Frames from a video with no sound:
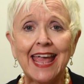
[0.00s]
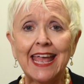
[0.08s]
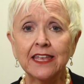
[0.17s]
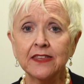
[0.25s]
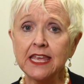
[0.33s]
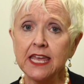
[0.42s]

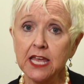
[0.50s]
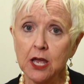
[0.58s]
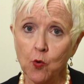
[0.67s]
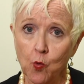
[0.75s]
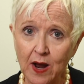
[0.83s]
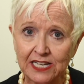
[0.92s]
In the
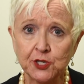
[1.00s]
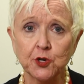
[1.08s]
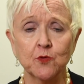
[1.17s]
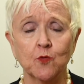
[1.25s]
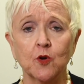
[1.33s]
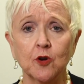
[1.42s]

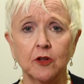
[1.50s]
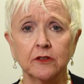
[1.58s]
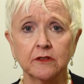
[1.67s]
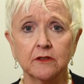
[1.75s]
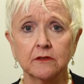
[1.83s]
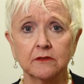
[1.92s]
Western
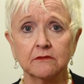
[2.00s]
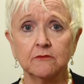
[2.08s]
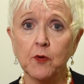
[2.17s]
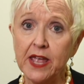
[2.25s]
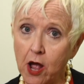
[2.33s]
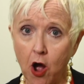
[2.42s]
world,
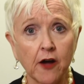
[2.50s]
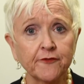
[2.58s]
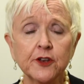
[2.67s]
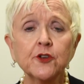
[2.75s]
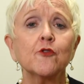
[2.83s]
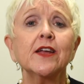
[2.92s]
we
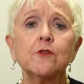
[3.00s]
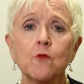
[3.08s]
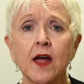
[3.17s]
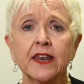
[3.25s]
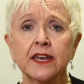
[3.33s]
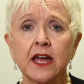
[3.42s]
often greet
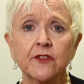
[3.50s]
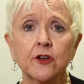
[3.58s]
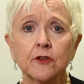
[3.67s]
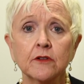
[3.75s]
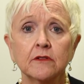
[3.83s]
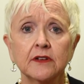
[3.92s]
one
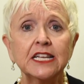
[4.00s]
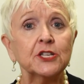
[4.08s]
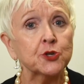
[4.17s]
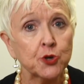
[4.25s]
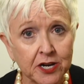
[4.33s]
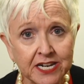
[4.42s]
another.
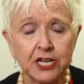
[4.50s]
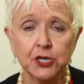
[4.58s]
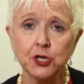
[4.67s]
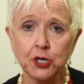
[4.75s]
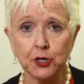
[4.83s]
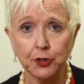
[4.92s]
It's
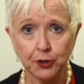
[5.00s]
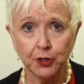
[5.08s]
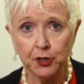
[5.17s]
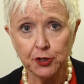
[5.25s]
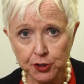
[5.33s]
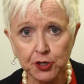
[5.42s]
traditional
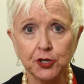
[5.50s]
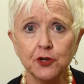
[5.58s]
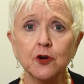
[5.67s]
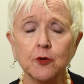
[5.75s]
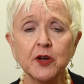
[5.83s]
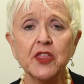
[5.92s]
to
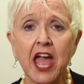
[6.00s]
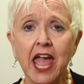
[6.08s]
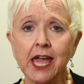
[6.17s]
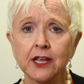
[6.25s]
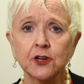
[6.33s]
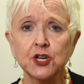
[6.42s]
do it with a
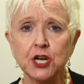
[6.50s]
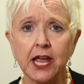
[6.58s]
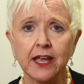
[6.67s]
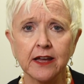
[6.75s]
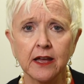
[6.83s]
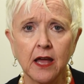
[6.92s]

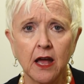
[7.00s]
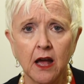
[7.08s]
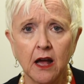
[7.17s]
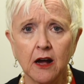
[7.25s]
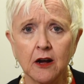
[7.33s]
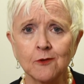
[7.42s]
handshake.
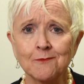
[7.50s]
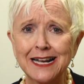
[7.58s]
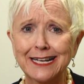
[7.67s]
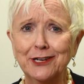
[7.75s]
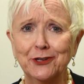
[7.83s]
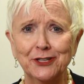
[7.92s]
Oh
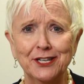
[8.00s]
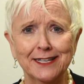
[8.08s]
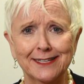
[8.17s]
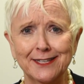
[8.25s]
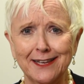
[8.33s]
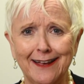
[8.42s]
my
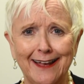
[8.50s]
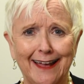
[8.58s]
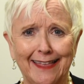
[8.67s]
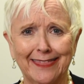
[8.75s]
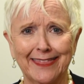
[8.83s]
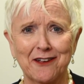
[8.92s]
goodness,
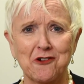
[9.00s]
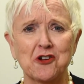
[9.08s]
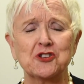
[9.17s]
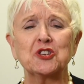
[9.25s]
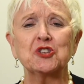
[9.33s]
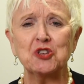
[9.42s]
there
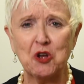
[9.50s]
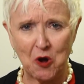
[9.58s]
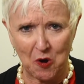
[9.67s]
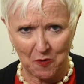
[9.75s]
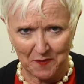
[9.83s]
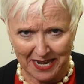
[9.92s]
are
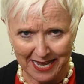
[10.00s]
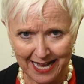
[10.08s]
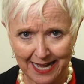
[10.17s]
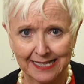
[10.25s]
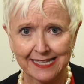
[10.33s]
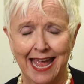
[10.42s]
so many
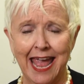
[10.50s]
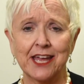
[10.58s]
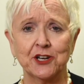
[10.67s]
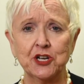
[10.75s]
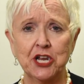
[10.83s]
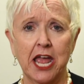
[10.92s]
kinds of
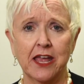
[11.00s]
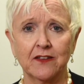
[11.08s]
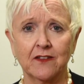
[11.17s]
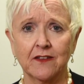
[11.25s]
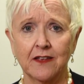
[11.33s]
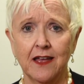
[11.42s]

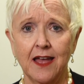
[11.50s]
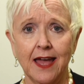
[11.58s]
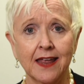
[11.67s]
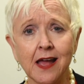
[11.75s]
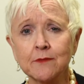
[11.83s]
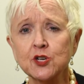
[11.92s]
handshakes,
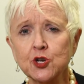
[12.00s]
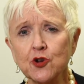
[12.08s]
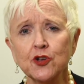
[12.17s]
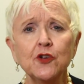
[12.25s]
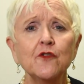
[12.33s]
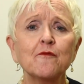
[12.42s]
and I'm sure
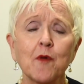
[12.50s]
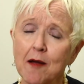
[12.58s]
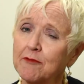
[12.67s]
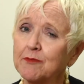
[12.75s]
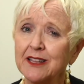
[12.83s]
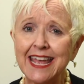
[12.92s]
you've
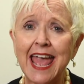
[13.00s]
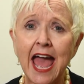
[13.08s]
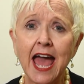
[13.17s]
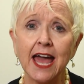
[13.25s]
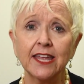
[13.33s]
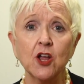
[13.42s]
probably
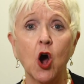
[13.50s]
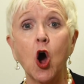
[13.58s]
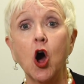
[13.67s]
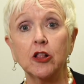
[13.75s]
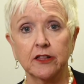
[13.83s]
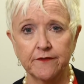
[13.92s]
had
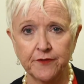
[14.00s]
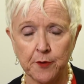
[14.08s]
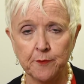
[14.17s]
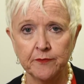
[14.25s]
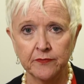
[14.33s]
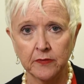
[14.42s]
all of
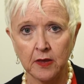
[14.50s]
them.